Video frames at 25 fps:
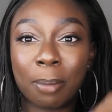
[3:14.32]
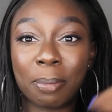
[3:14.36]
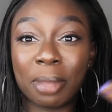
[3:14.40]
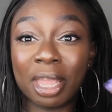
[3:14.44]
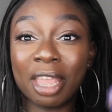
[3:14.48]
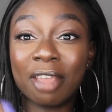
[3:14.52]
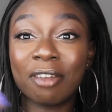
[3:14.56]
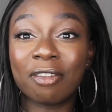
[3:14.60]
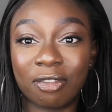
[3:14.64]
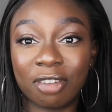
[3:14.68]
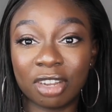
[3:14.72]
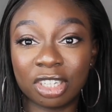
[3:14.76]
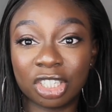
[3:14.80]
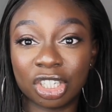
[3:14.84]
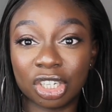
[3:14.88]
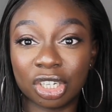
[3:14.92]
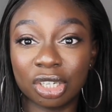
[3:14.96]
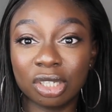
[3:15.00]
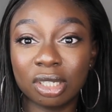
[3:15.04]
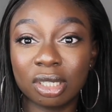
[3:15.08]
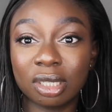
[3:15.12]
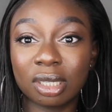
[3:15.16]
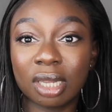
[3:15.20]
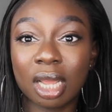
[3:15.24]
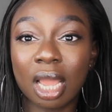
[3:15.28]
be
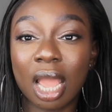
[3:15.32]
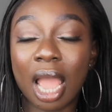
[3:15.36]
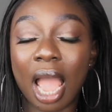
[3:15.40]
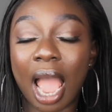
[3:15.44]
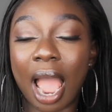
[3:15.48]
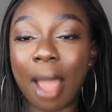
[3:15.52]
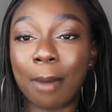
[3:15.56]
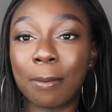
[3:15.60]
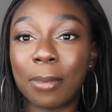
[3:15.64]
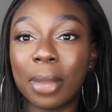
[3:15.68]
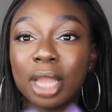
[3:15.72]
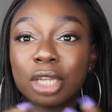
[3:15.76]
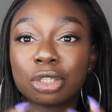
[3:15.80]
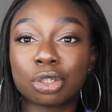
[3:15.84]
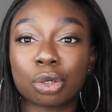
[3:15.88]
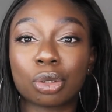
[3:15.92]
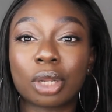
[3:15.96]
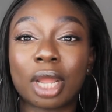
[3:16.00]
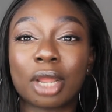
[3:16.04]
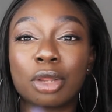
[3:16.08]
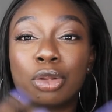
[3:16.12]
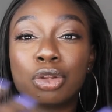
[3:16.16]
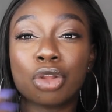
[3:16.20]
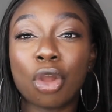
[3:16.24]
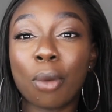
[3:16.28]
efficient and make sure
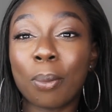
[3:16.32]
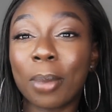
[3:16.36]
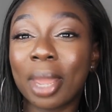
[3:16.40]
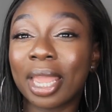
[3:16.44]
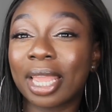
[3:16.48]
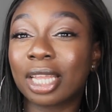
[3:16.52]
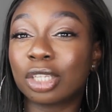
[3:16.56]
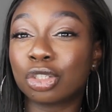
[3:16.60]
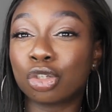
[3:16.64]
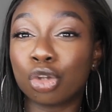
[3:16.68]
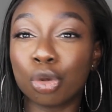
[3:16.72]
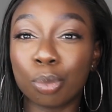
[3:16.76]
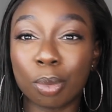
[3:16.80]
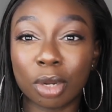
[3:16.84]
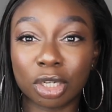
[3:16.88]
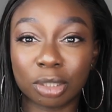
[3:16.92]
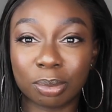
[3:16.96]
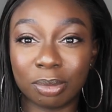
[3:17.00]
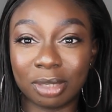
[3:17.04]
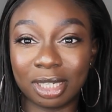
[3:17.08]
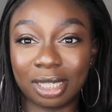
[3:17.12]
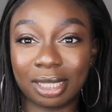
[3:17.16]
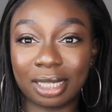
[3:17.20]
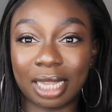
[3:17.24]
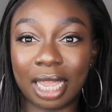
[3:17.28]
that you don't make too much
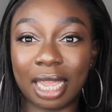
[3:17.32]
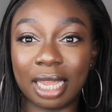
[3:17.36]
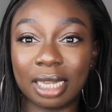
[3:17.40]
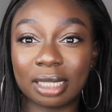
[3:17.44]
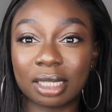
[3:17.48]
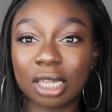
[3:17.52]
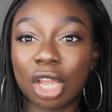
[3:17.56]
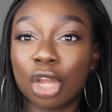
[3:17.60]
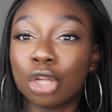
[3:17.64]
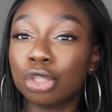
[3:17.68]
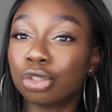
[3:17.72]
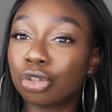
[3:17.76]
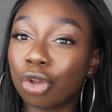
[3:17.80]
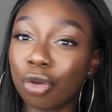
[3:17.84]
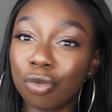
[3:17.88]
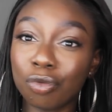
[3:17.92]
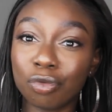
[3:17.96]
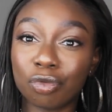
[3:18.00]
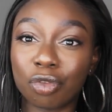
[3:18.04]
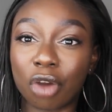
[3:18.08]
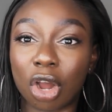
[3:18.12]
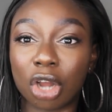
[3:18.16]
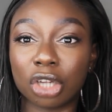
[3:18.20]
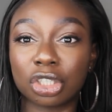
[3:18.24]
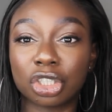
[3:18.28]
mistakes, don't
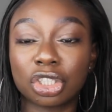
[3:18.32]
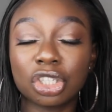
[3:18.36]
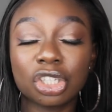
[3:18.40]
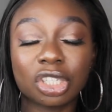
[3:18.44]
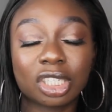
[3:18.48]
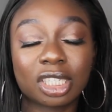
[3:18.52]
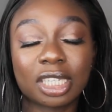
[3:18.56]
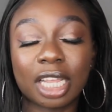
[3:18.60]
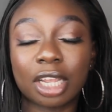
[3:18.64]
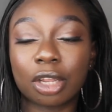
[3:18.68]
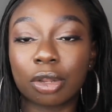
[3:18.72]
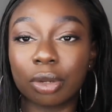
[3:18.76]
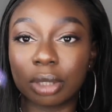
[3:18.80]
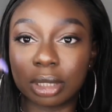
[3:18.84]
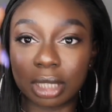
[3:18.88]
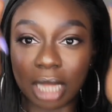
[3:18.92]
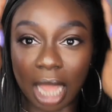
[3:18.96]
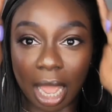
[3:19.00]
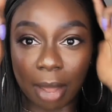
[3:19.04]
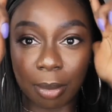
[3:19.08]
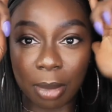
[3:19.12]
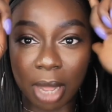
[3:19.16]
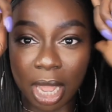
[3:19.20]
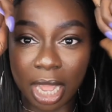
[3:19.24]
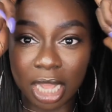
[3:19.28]
rush, just take your
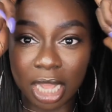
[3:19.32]
time.